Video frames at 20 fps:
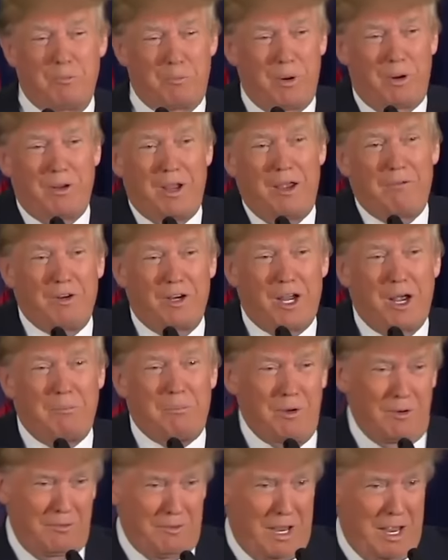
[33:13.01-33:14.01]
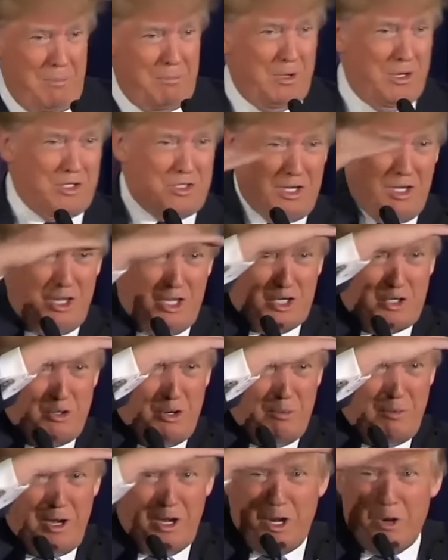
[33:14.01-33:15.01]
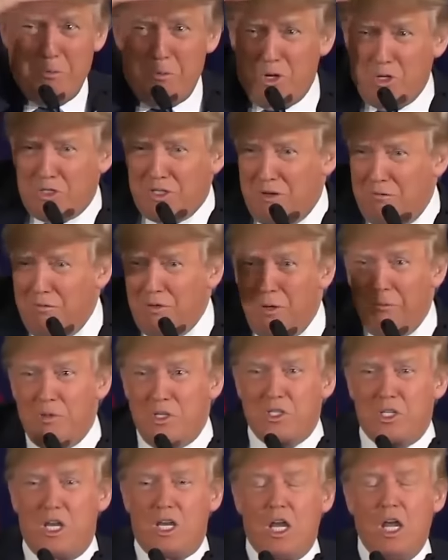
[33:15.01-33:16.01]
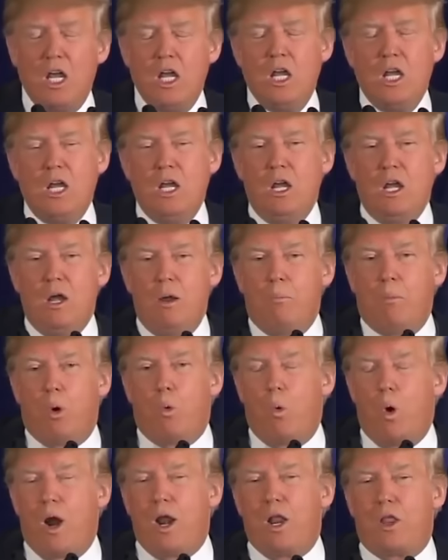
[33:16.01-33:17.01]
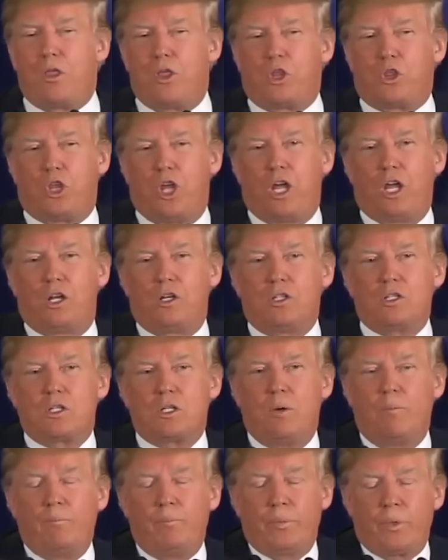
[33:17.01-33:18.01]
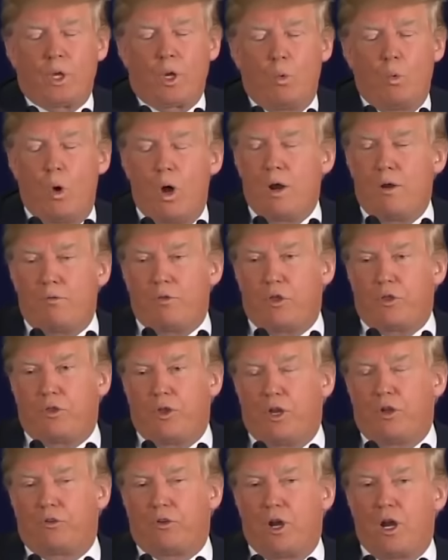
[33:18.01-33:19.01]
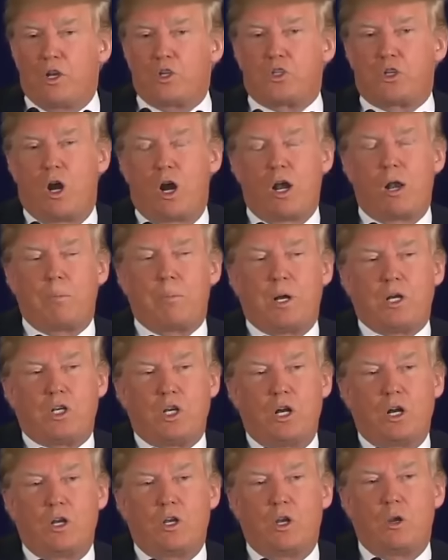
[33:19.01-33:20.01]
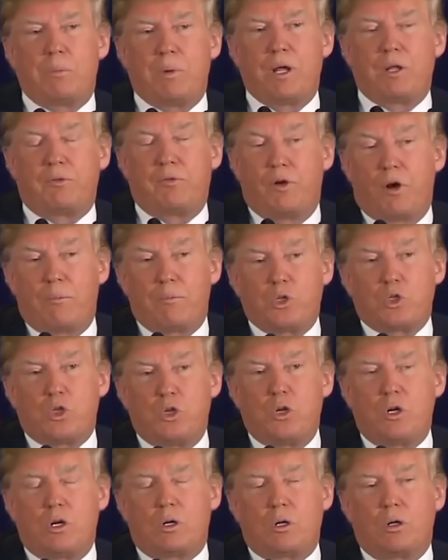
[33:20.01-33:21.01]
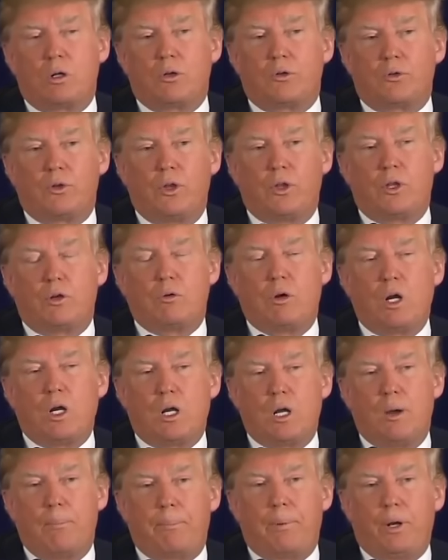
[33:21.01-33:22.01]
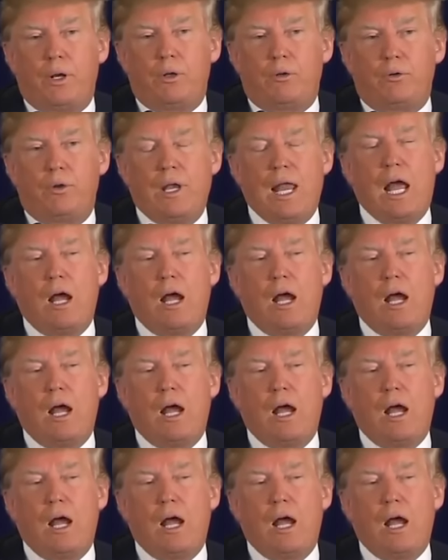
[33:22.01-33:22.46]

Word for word: You probably have a couple of lobbyists in this room. I know most of them, let me see. But one of the things, one of the things, and I started by telling you about pharmaceuticals and the drug companies.